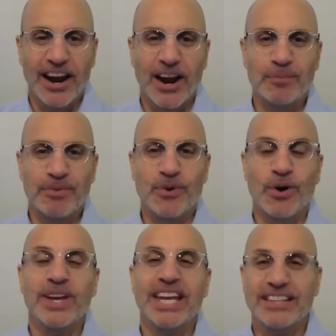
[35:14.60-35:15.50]
All right.
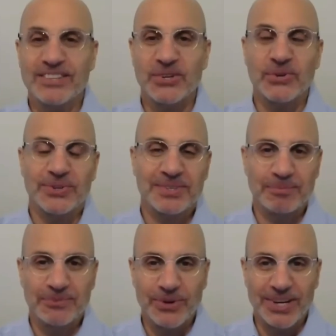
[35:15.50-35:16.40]
Before we get to
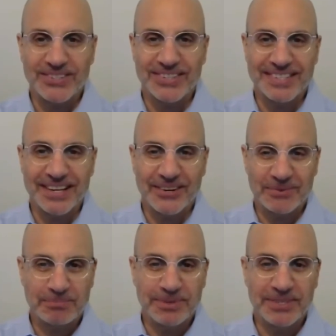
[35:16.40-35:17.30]
some questions that
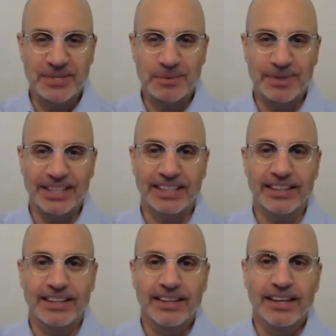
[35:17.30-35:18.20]
have been
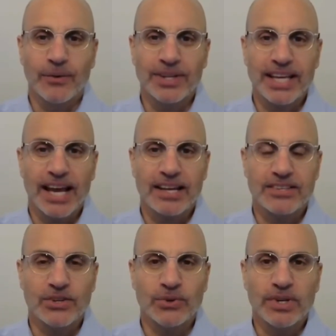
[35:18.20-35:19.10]
submitted, I want to
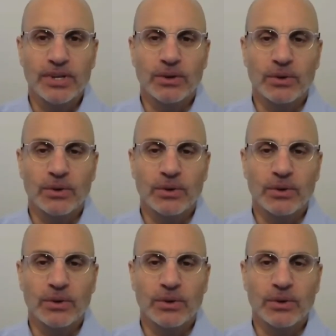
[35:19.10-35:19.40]
ask you,